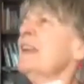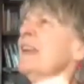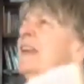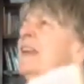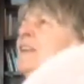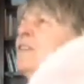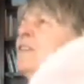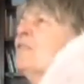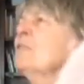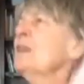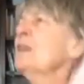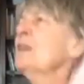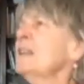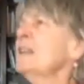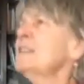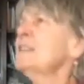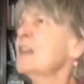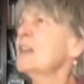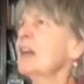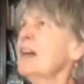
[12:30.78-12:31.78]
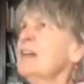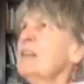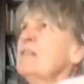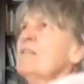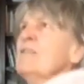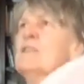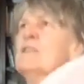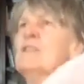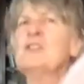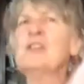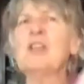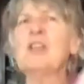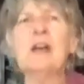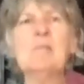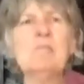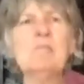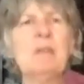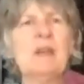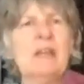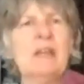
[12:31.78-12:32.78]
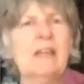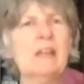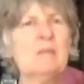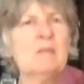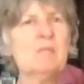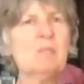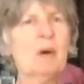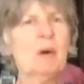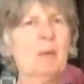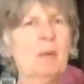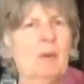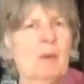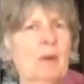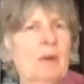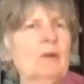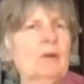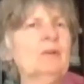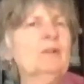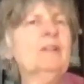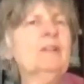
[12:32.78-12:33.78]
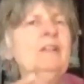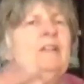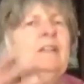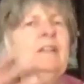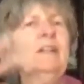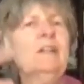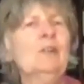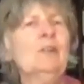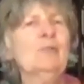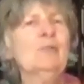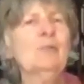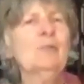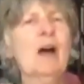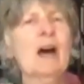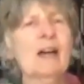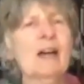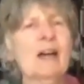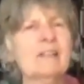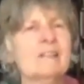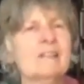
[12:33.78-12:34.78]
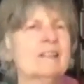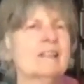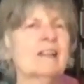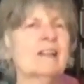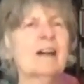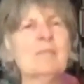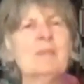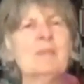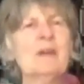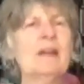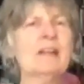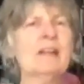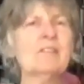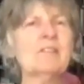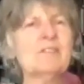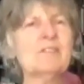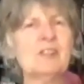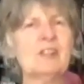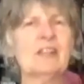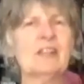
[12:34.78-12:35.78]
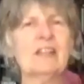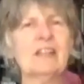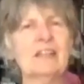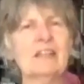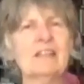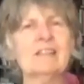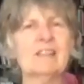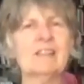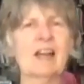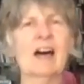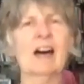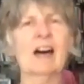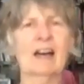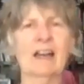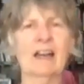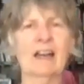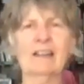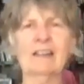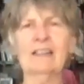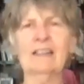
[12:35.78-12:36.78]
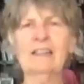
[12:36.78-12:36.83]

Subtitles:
it creates a kind of a champagne bubble rising up energy inside.